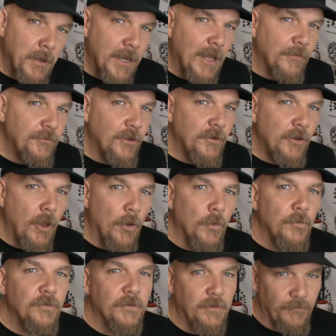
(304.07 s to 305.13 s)
everybody out there
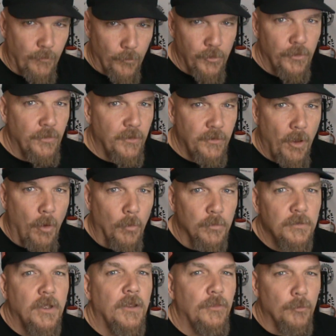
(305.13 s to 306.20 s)
knows, and for you that
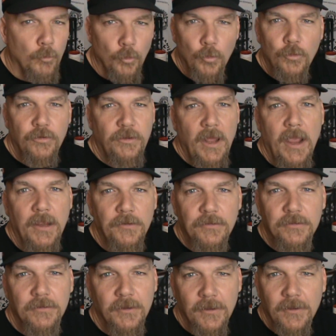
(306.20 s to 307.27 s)
don't, the rule
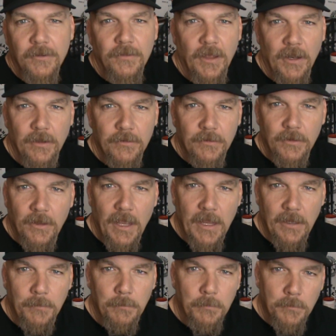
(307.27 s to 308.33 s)
states that
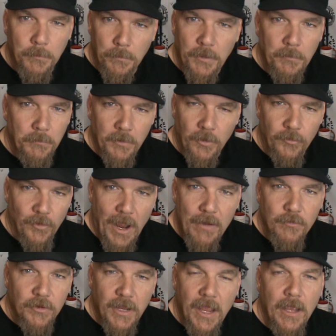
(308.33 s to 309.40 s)
a
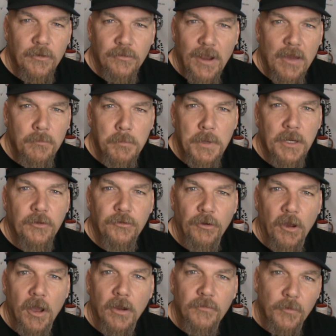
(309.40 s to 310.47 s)
driver can't drive a big
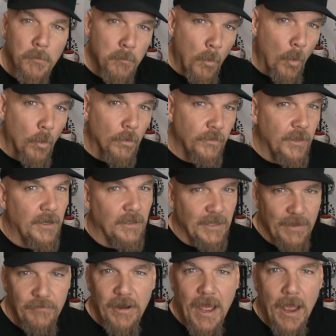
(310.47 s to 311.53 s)
truck for more than
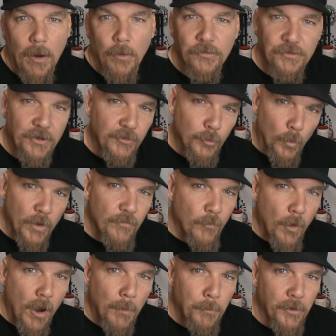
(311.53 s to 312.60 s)
11 hours in a
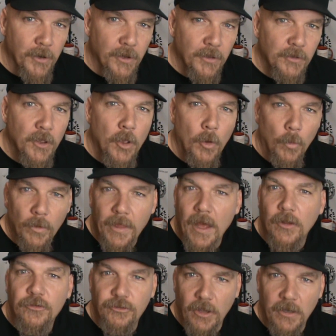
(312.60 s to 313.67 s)
24-hour period
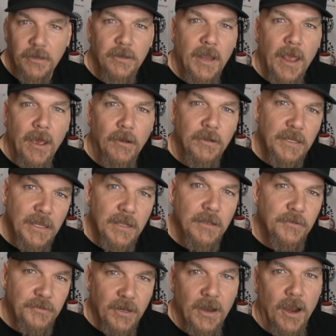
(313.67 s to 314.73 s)
without shutting down and
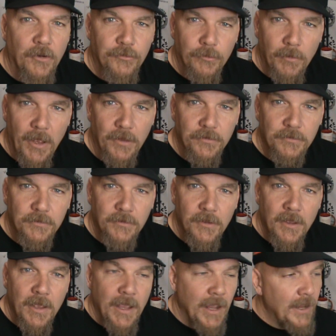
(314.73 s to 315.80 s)
getting 10 hours of rest.
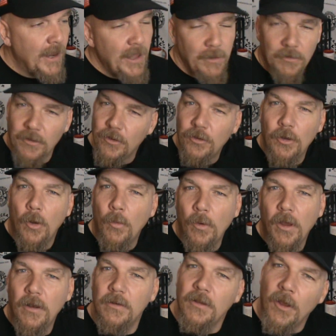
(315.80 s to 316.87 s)
And hey, you know
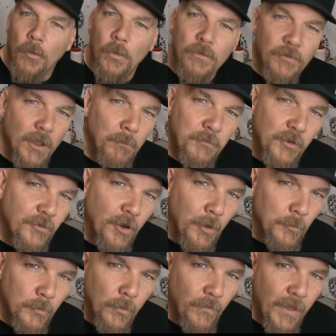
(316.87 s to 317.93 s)
what? We've come to
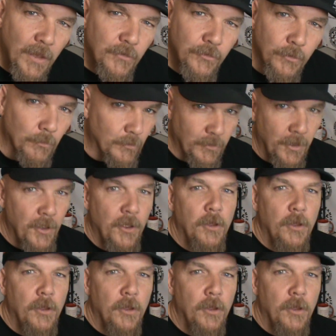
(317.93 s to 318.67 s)
terms with that too.